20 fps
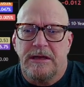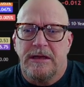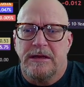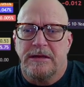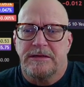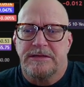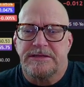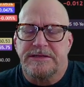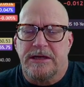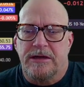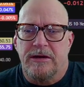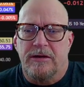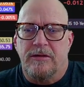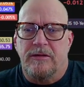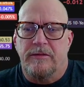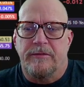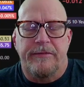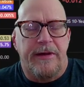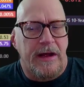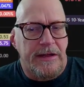
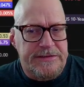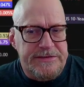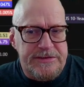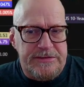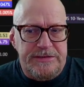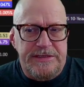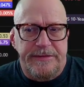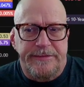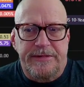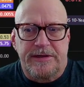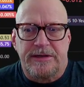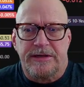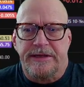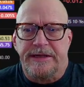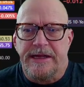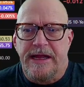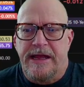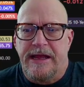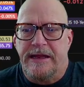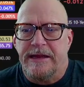So bonds are
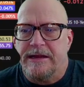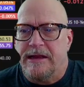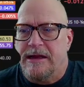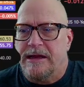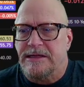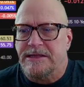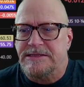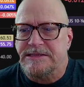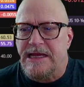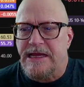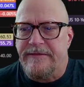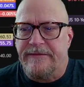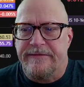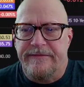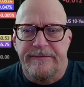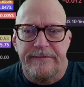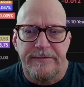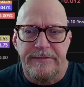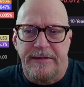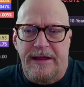typically a
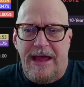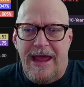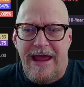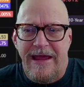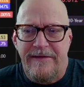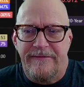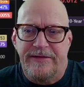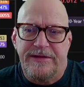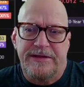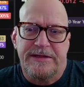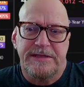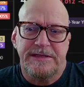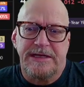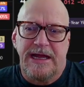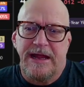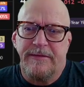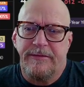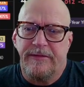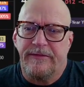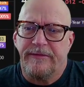safe haven
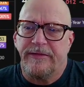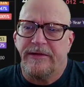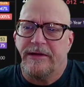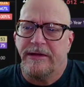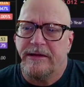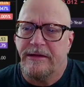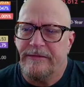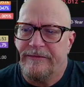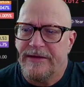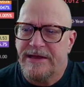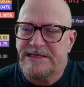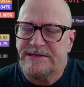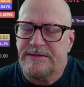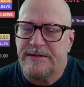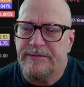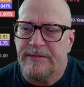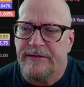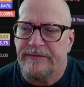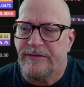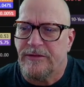type of investment,
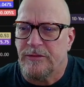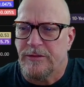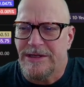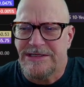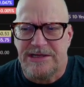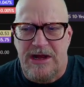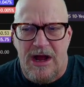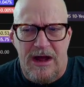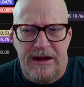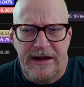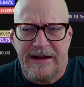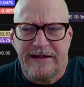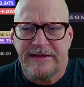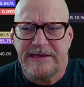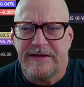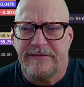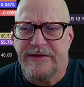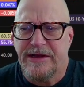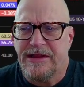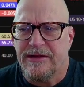but for risk on
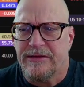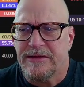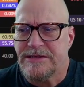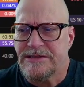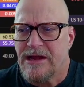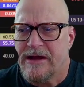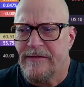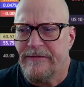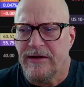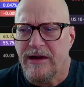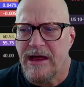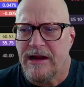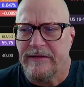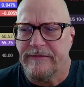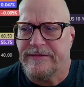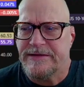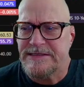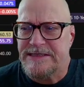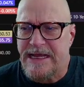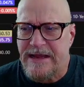activity, there is an awful lot of
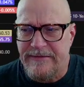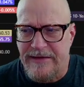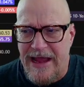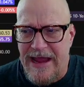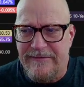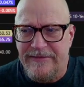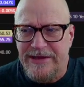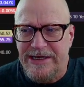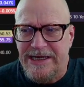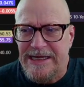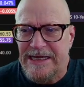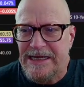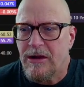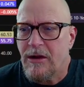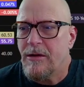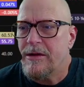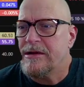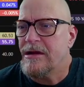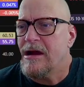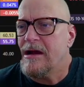safe havening
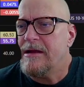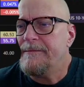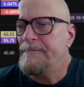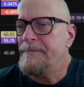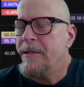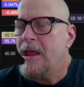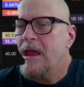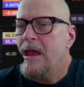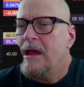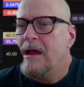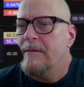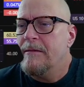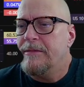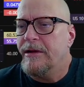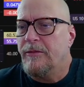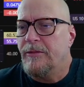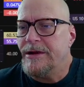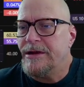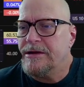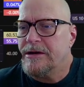going on. But
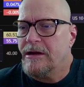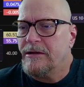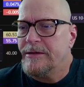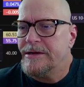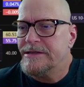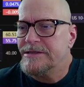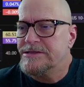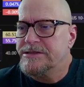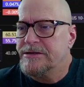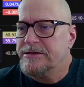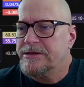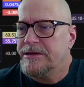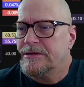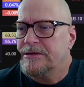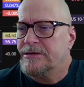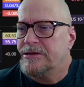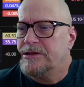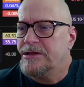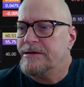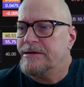we could always
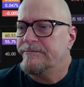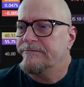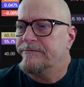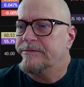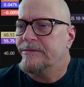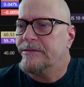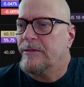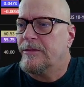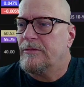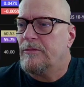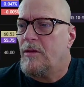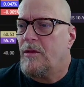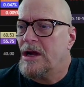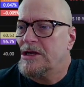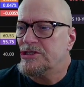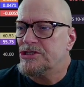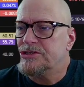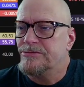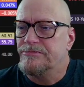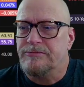
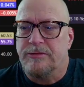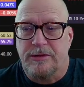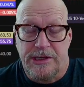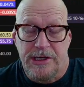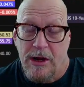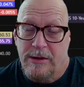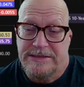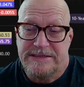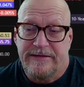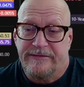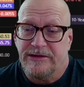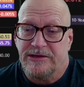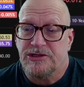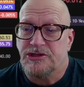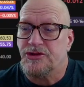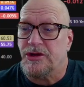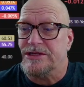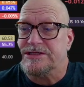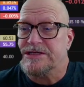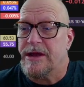we could always have interest
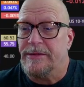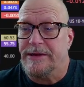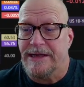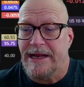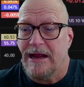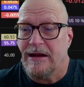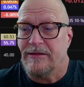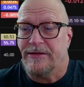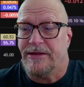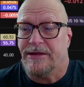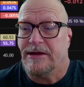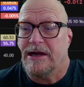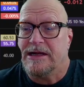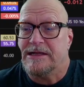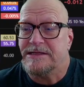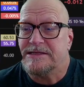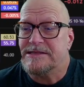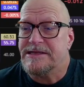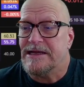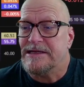rates coming down in the United
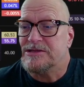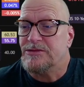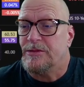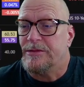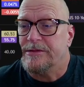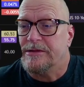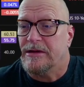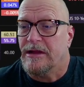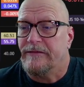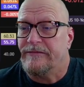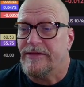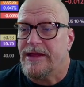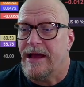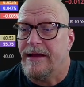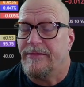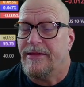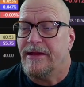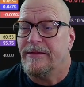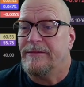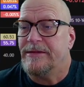States. We would love that.
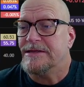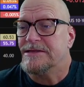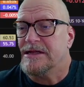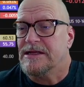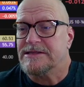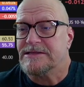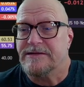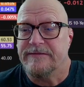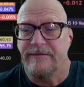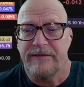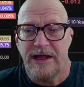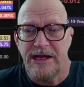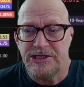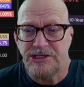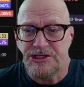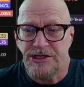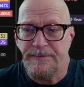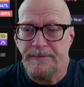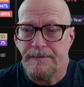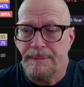That means less
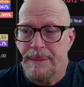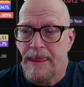inflation,